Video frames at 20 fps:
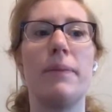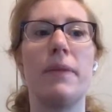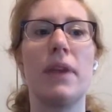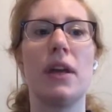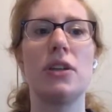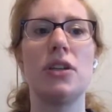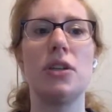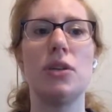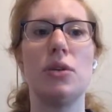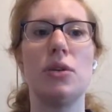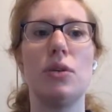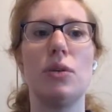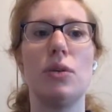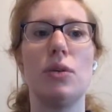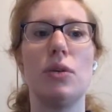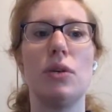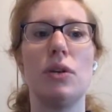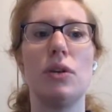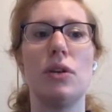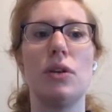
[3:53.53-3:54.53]

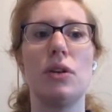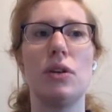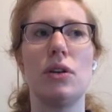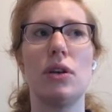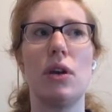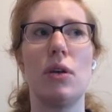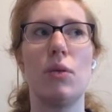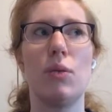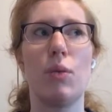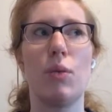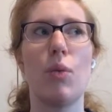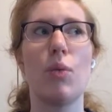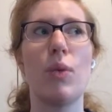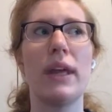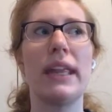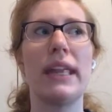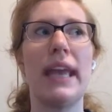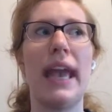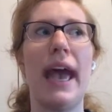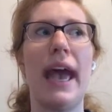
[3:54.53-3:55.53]
to
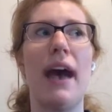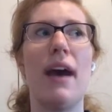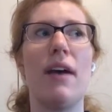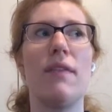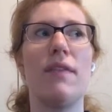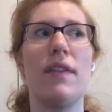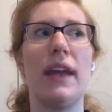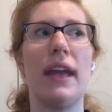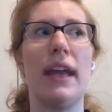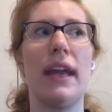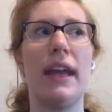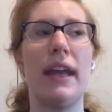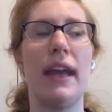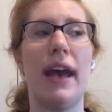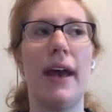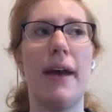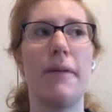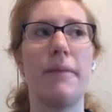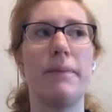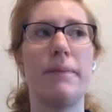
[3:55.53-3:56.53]
really have a
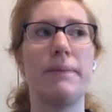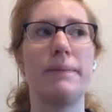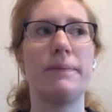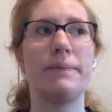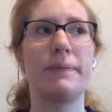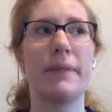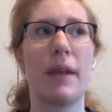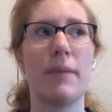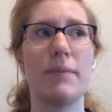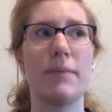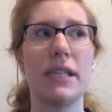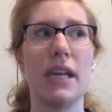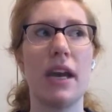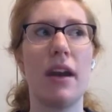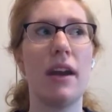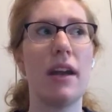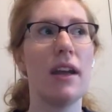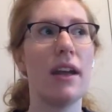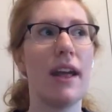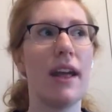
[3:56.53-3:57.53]
I'm
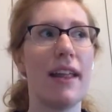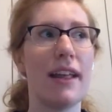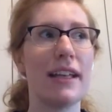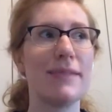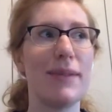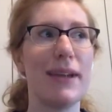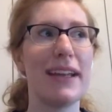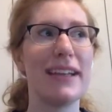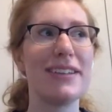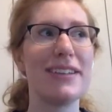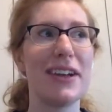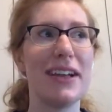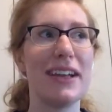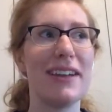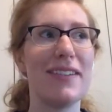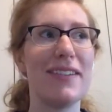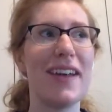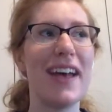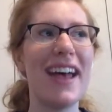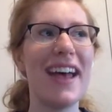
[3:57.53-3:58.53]
sorry, I lost my train
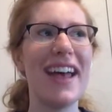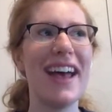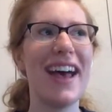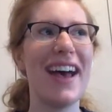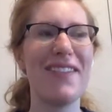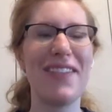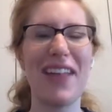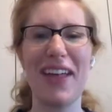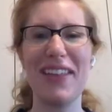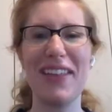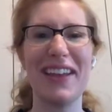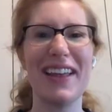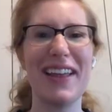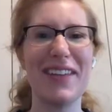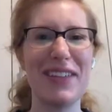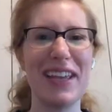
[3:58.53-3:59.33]
of thought there.